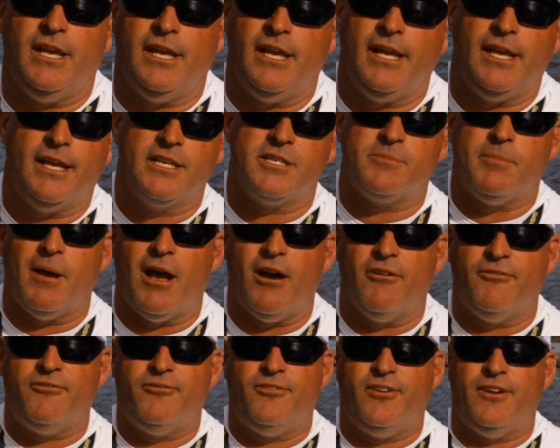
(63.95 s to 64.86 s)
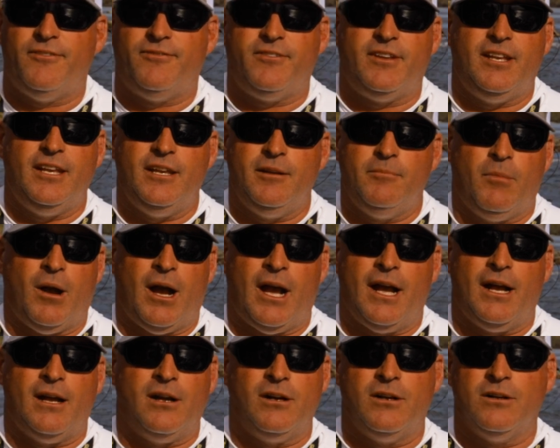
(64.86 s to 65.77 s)
is about 15
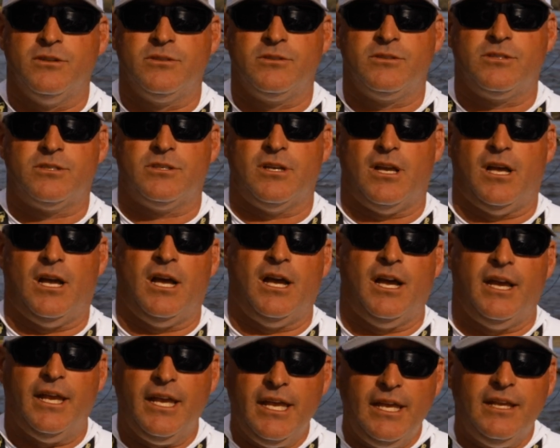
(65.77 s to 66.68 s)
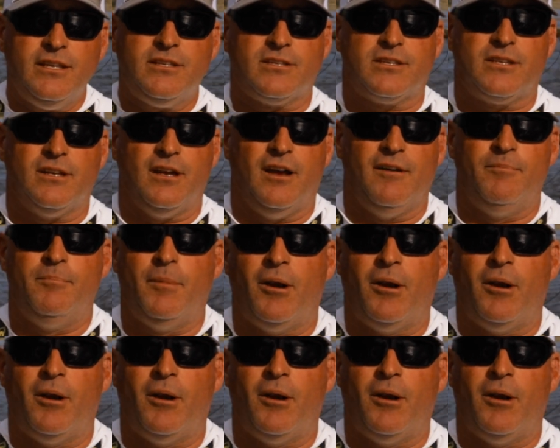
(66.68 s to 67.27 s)
miles uh, east of